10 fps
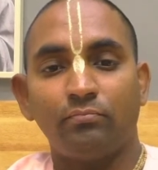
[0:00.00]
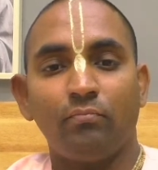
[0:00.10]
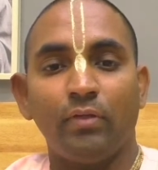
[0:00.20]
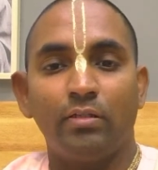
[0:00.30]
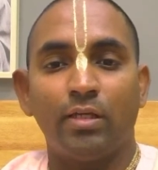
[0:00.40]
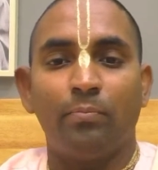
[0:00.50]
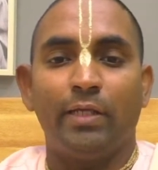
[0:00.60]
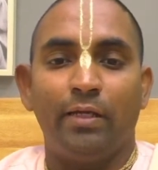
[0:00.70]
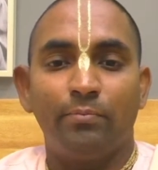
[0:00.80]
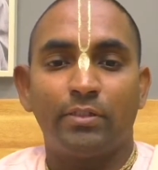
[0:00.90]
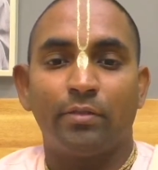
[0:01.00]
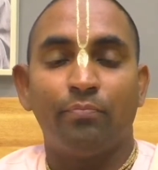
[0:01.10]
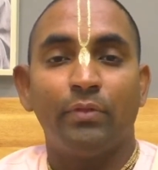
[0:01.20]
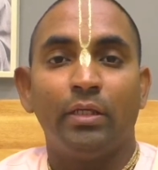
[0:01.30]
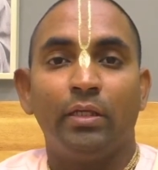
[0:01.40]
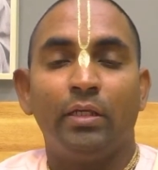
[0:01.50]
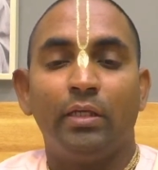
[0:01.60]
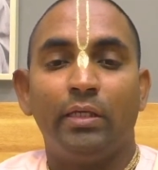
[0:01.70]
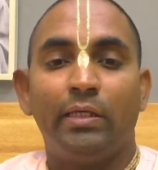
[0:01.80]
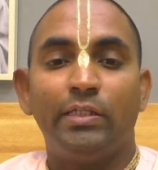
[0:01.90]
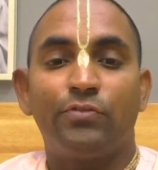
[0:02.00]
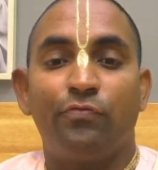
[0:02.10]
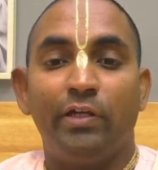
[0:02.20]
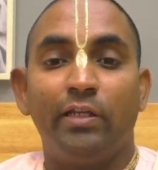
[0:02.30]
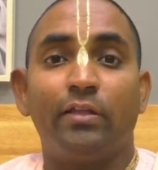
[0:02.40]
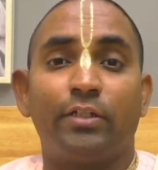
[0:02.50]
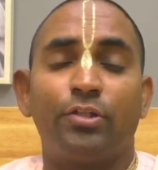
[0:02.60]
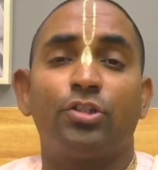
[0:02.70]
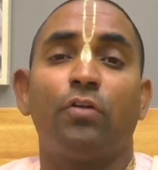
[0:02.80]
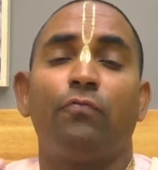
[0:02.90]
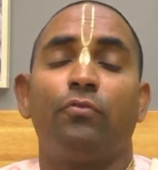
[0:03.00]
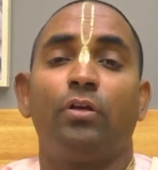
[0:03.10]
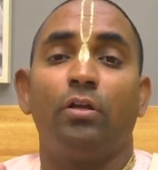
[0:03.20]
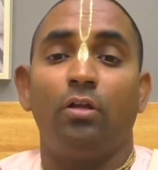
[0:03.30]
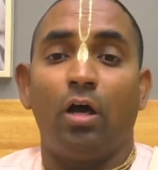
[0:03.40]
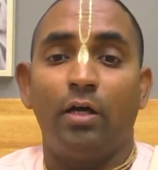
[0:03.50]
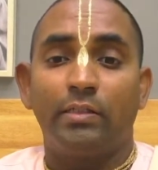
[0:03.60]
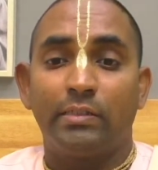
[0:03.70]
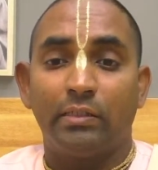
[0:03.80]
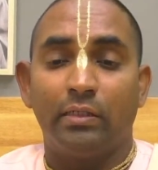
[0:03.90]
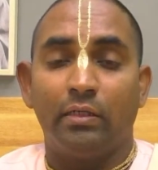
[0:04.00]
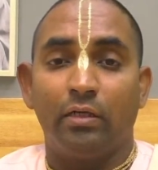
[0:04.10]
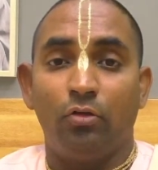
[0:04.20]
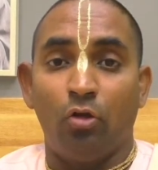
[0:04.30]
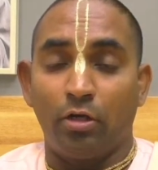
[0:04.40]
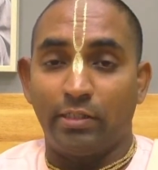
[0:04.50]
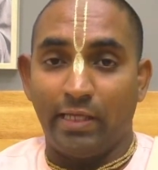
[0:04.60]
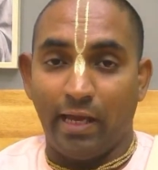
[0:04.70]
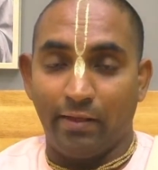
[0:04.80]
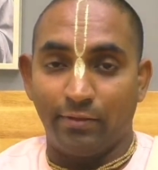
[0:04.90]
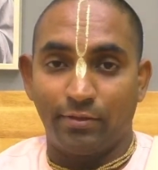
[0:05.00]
Sometimes he is feeling the touch of Lord's lotus hands.